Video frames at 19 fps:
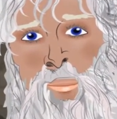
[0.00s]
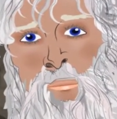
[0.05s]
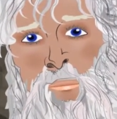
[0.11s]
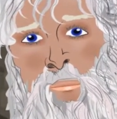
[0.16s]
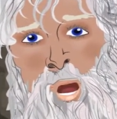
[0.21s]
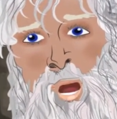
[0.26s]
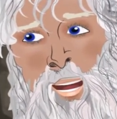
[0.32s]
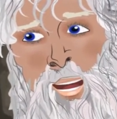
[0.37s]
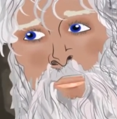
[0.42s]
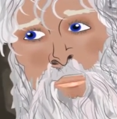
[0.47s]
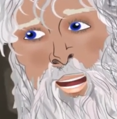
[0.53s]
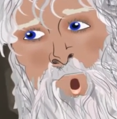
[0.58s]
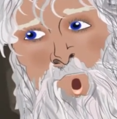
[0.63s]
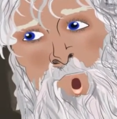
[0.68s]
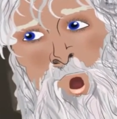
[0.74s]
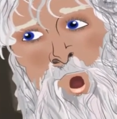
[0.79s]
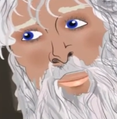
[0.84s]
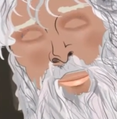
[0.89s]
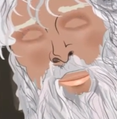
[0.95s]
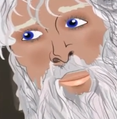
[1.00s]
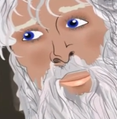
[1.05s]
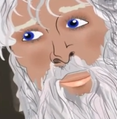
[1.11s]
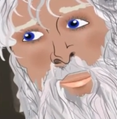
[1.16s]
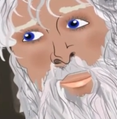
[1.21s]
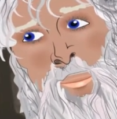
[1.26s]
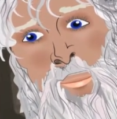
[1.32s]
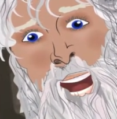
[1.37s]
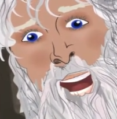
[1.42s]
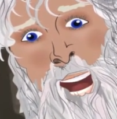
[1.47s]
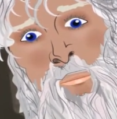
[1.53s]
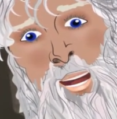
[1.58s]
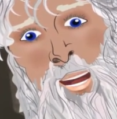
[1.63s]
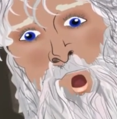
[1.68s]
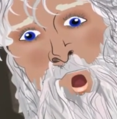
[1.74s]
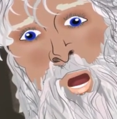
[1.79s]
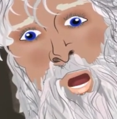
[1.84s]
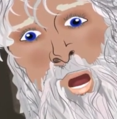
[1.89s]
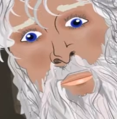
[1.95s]
poet of yore,
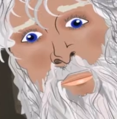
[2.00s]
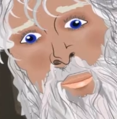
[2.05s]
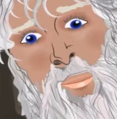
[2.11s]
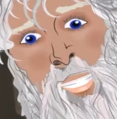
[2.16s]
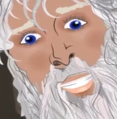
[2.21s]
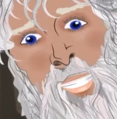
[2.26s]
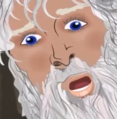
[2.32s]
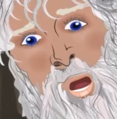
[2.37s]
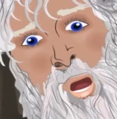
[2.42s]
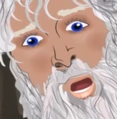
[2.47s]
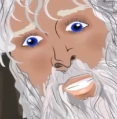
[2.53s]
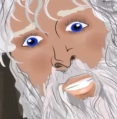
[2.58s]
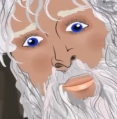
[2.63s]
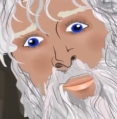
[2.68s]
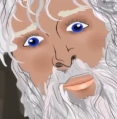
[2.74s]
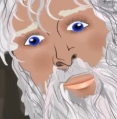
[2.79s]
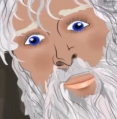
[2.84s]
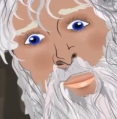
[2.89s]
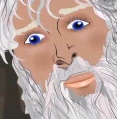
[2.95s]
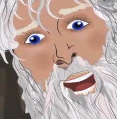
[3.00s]
Edgar Albert Guest.